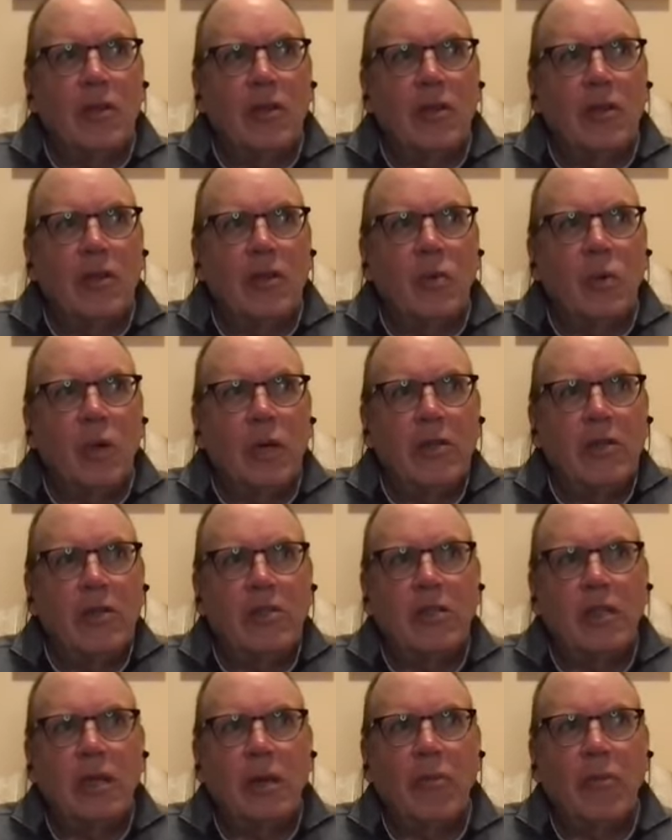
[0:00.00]
where does
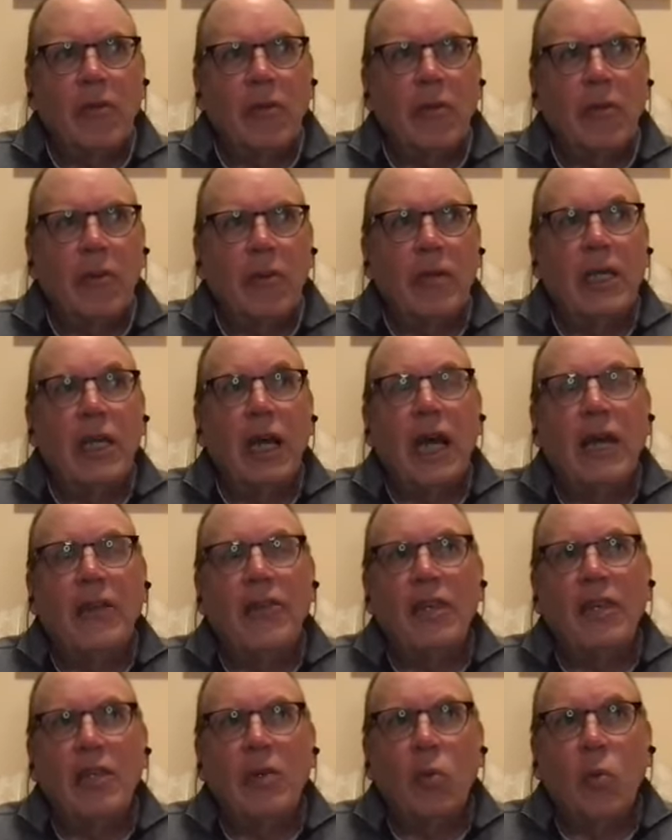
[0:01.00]
it come from? I mean, I
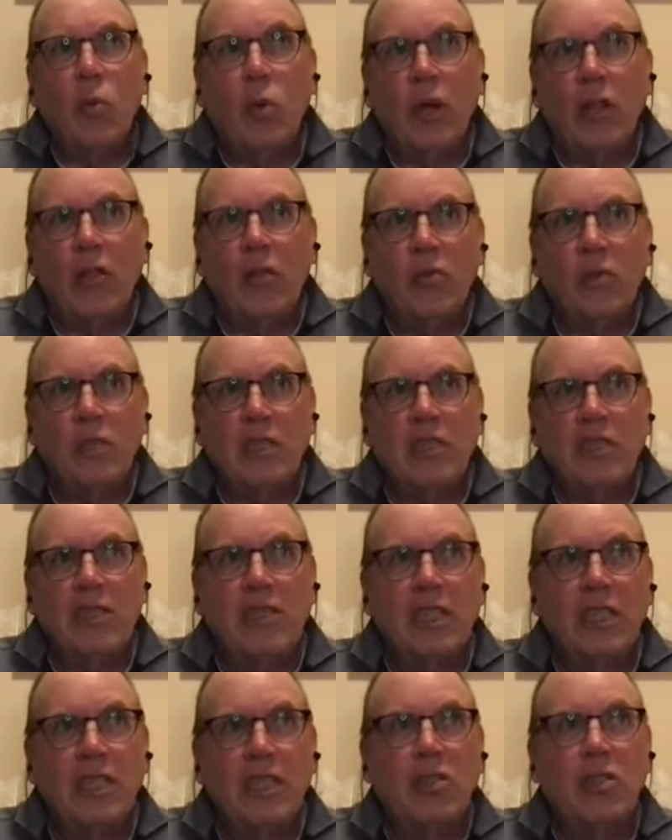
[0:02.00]
think one of the reasons
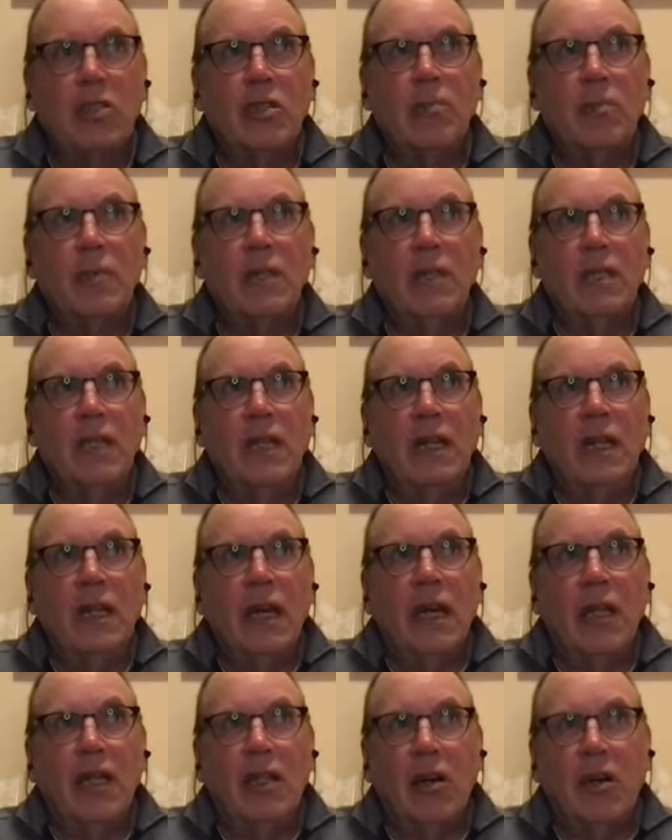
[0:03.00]
it took me
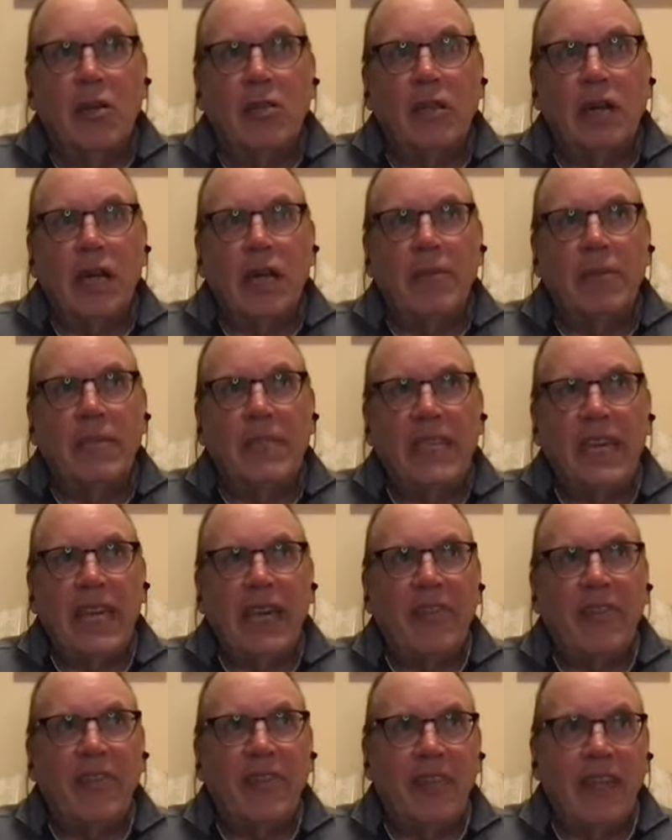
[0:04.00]
a long time to
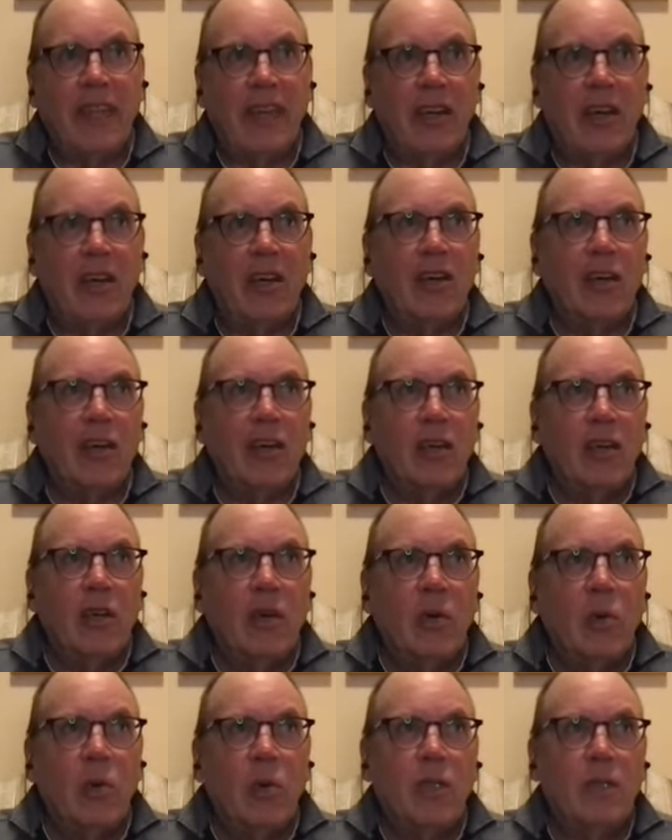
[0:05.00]
get there
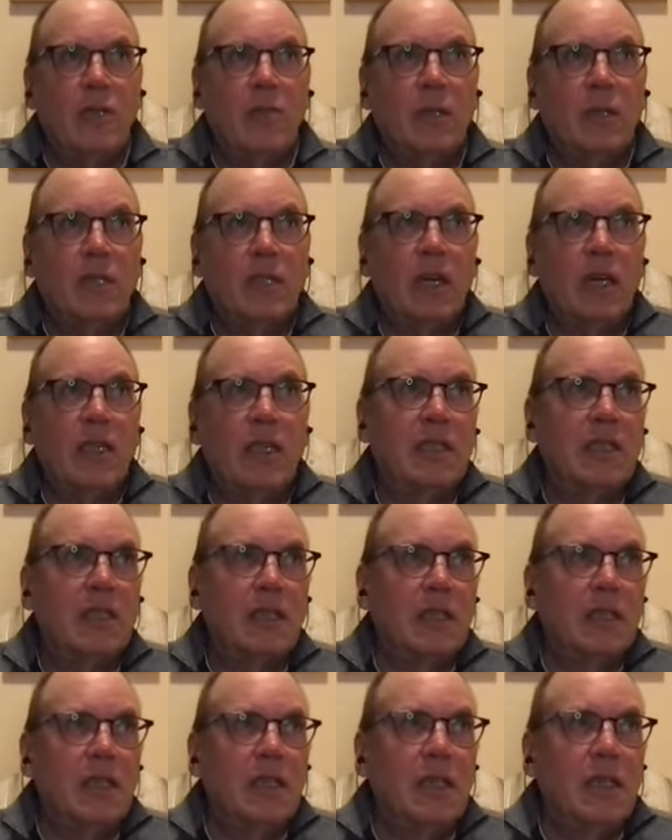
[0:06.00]
was because
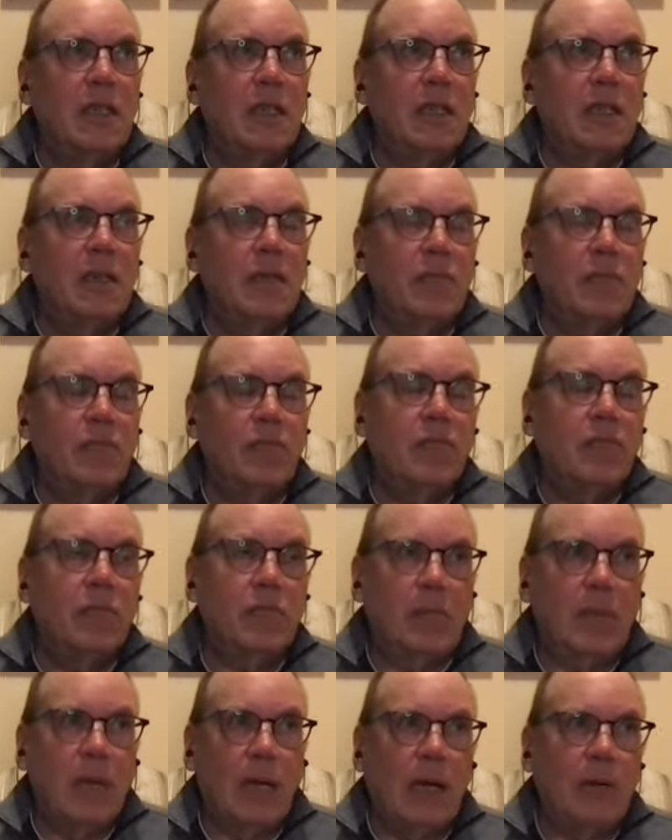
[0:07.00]

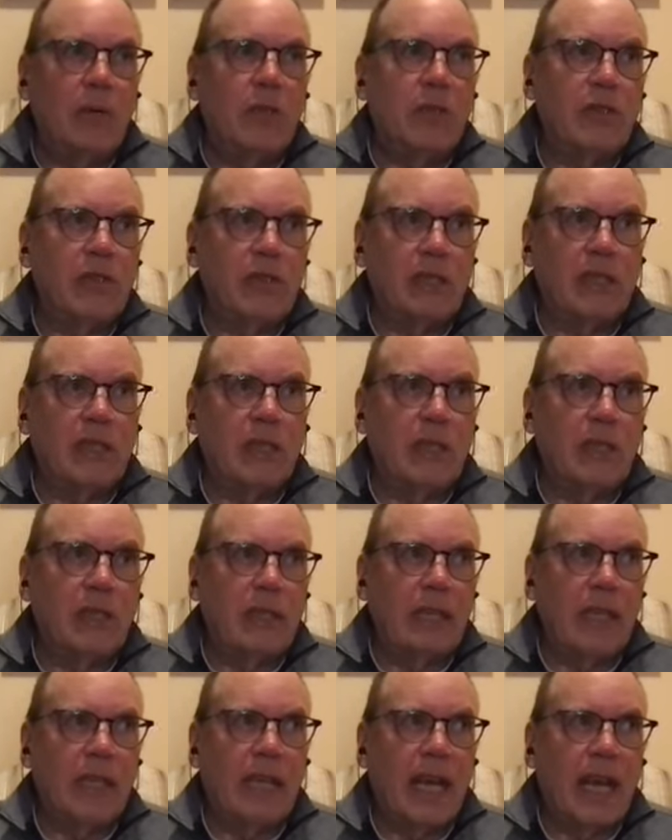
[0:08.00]
I was still
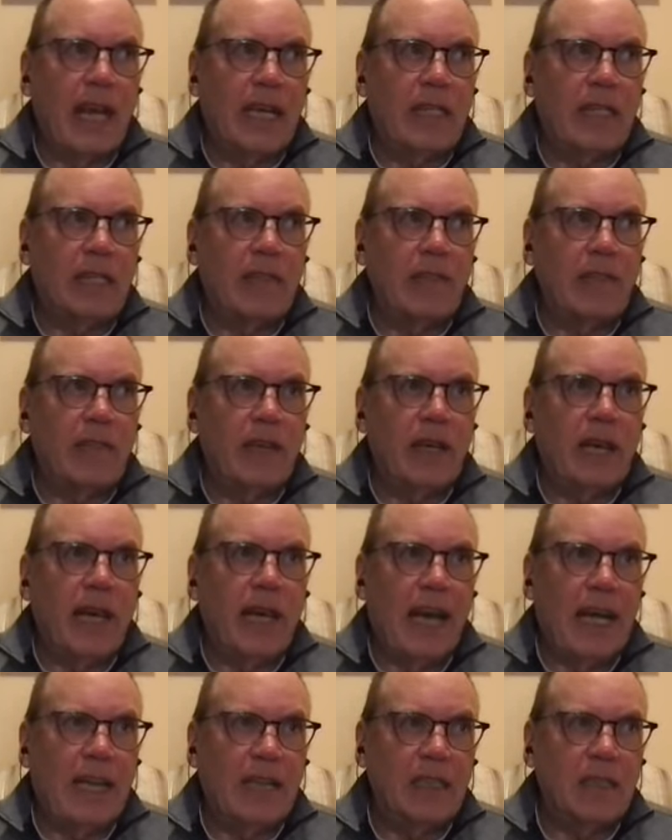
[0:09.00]
an active
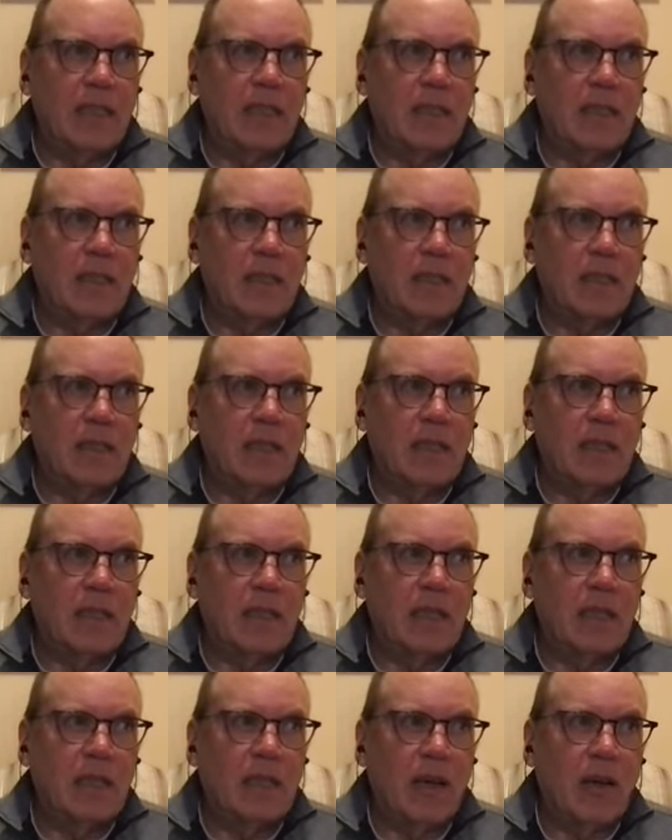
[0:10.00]
addict,
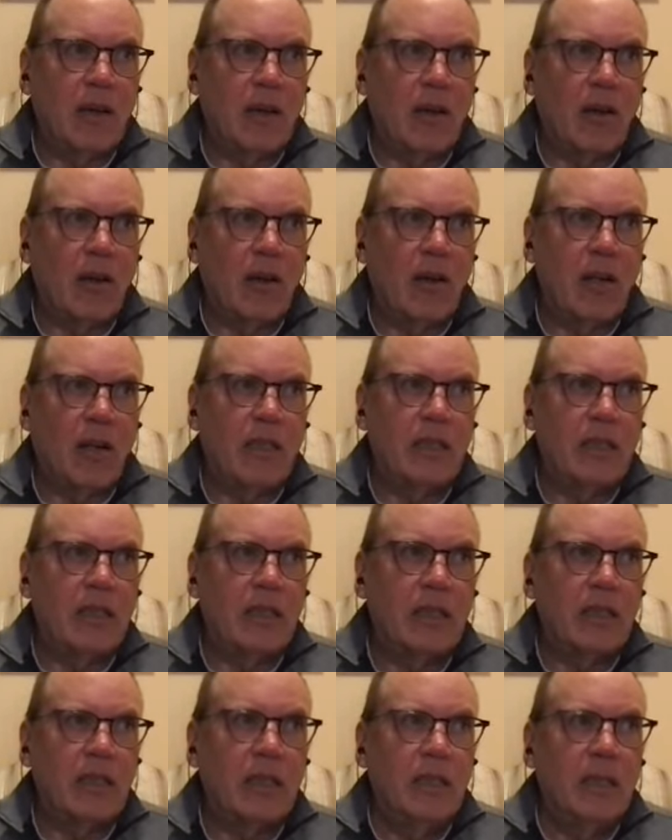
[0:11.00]
an alcoholic,
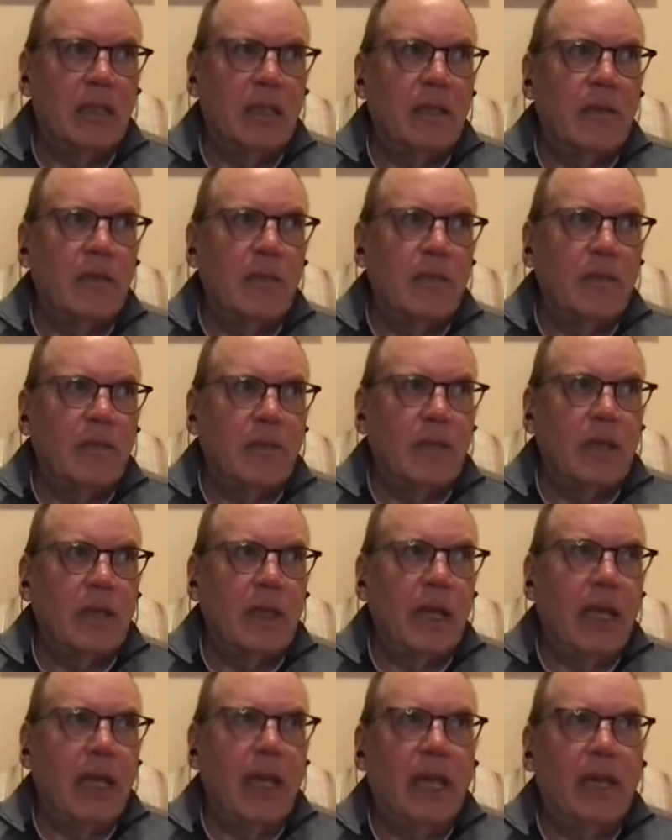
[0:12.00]

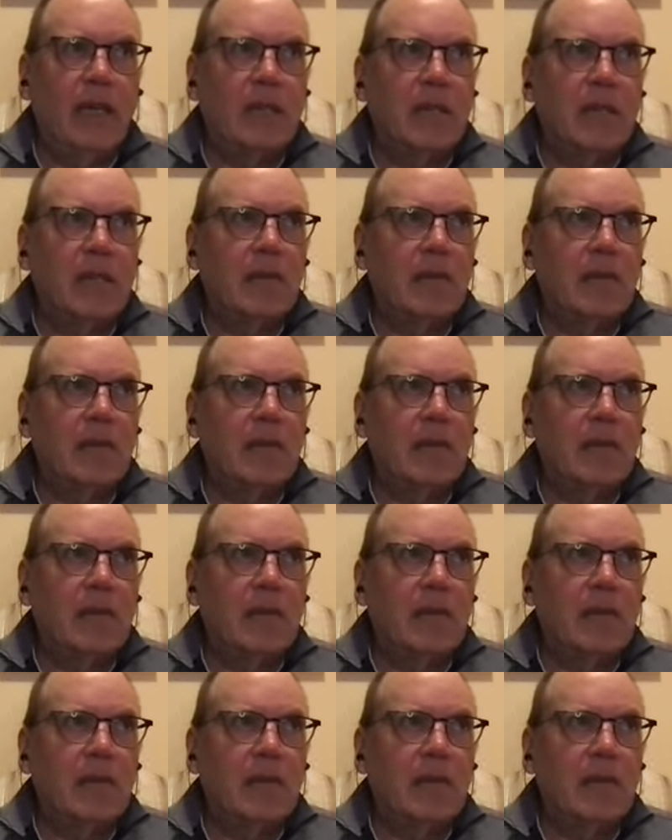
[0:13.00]
and